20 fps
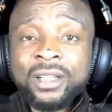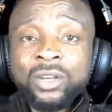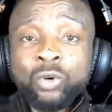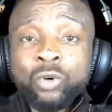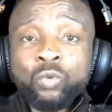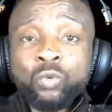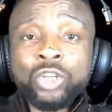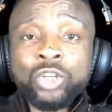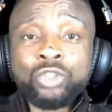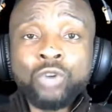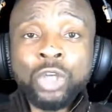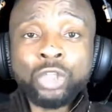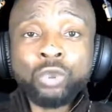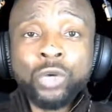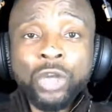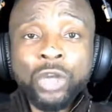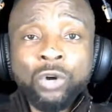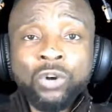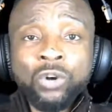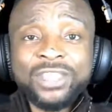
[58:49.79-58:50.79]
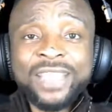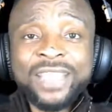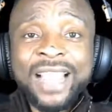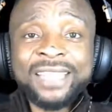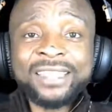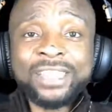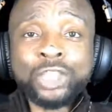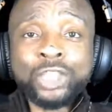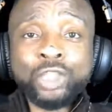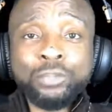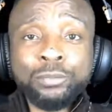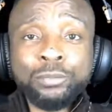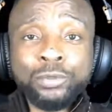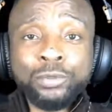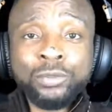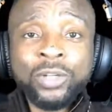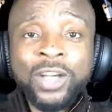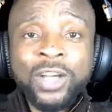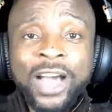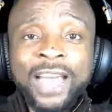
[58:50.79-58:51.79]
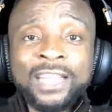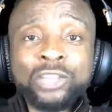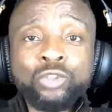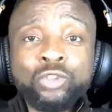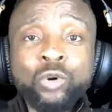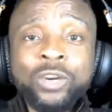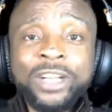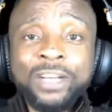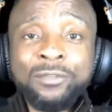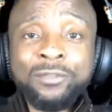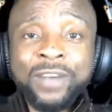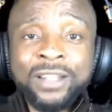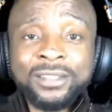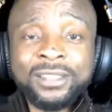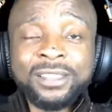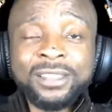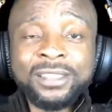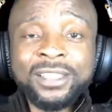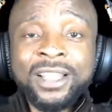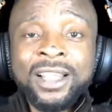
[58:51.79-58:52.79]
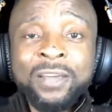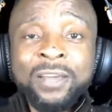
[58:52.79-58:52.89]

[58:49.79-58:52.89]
who is going to reconcile Tinubu and his own grievances